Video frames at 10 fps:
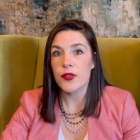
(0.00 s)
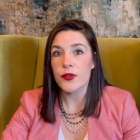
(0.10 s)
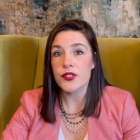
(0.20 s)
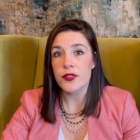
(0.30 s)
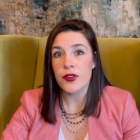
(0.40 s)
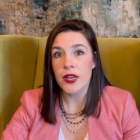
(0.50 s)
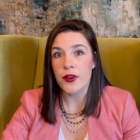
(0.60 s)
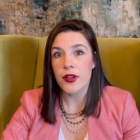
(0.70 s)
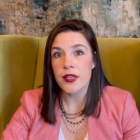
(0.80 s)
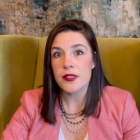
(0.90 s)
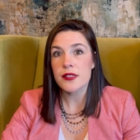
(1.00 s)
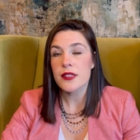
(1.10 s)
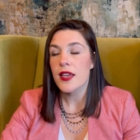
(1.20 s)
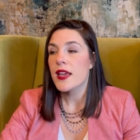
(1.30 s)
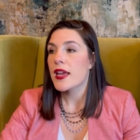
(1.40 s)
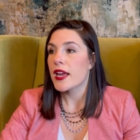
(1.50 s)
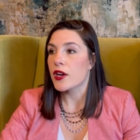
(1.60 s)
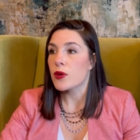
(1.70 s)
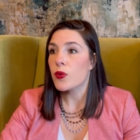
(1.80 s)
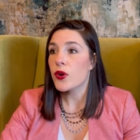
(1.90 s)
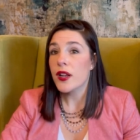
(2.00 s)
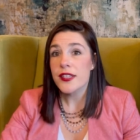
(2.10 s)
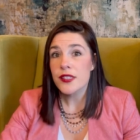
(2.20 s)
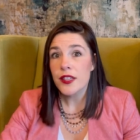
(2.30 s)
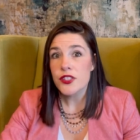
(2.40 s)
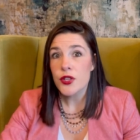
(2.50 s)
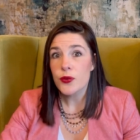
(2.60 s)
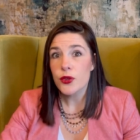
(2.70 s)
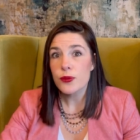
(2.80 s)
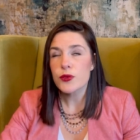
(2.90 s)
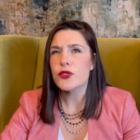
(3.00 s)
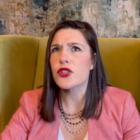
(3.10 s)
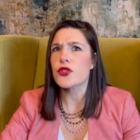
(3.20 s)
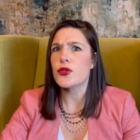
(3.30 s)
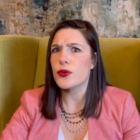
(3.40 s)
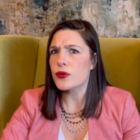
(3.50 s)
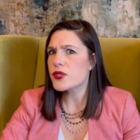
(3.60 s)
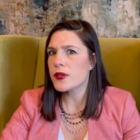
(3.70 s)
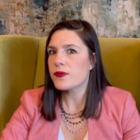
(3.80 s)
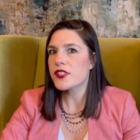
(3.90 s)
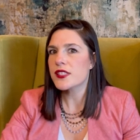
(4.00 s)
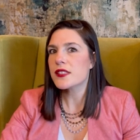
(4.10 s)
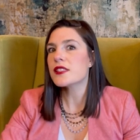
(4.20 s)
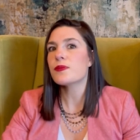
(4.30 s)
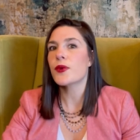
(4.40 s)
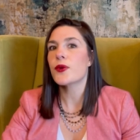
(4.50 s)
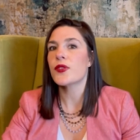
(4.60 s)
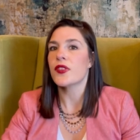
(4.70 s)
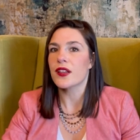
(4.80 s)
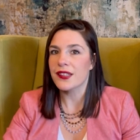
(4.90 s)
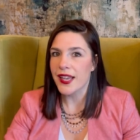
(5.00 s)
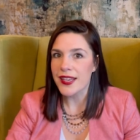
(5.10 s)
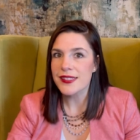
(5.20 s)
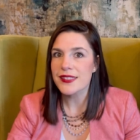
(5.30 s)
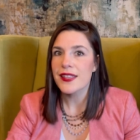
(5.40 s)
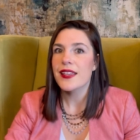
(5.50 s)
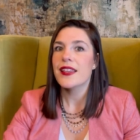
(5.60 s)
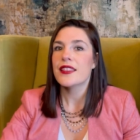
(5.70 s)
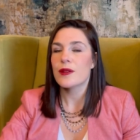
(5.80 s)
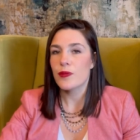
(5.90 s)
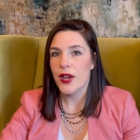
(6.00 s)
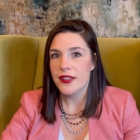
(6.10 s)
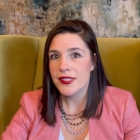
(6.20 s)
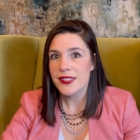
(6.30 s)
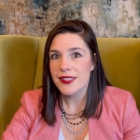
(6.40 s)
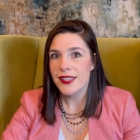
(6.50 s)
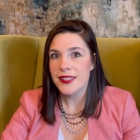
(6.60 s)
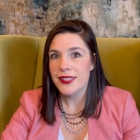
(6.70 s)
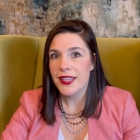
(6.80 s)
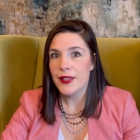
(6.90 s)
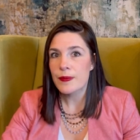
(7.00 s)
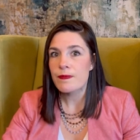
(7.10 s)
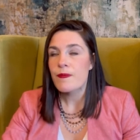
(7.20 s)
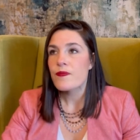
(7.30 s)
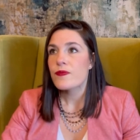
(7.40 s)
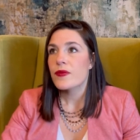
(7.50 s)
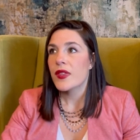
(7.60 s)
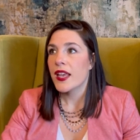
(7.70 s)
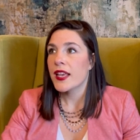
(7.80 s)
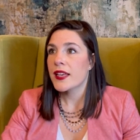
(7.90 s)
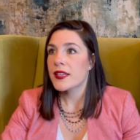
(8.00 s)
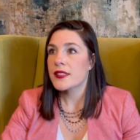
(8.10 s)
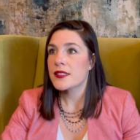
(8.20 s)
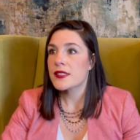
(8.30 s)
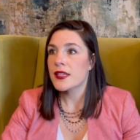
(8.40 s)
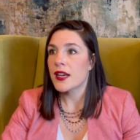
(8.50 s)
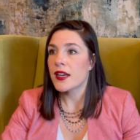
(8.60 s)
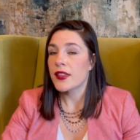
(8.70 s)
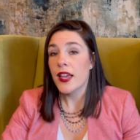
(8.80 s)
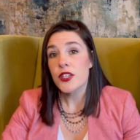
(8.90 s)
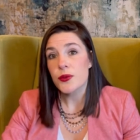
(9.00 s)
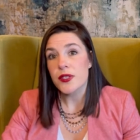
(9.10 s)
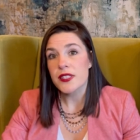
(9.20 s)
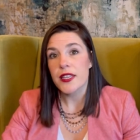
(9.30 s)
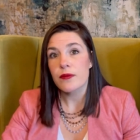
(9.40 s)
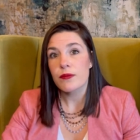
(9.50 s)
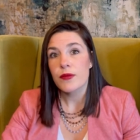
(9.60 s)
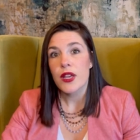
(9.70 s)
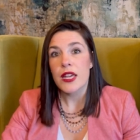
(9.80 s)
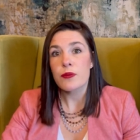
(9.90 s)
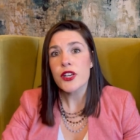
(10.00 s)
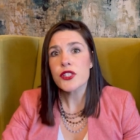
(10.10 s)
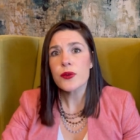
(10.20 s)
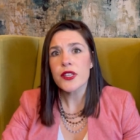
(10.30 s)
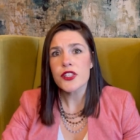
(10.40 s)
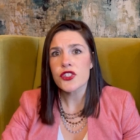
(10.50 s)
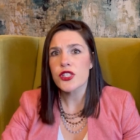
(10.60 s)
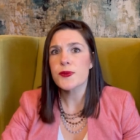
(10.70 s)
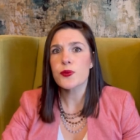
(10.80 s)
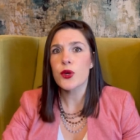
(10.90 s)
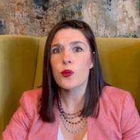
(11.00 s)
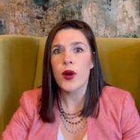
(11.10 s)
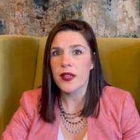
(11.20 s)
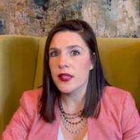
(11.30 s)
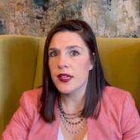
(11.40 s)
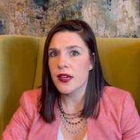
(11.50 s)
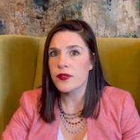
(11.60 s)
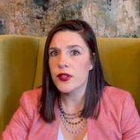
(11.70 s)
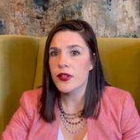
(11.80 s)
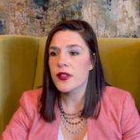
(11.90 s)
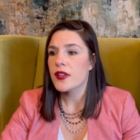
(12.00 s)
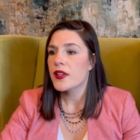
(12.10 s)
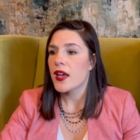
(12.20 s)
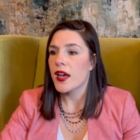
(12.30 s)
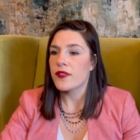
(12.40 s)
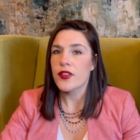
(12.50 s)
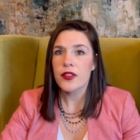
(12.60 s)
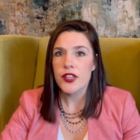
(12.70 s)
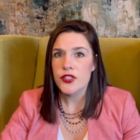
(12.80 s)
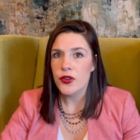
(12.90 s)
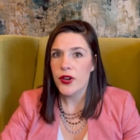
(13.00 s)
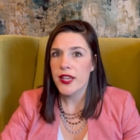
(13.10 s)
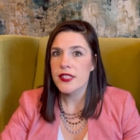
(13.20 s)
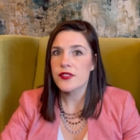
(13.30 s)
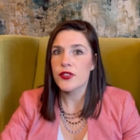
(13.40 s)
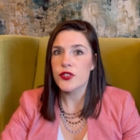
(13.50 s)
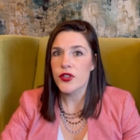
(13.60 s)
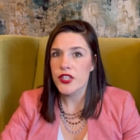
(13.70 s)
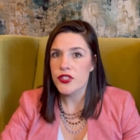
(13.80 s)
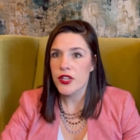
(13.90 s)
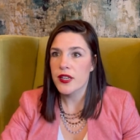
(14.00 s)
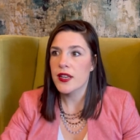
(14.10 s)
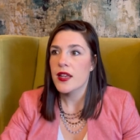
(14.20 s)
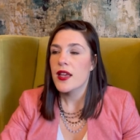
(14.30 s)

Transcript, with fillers: those different areas. Airborne isolation rooms was a huge emphasis, both in the class, the practice exam, and uh, the actual exam. And pressure relationships were widely covered, uh, ventilation rates, filtration,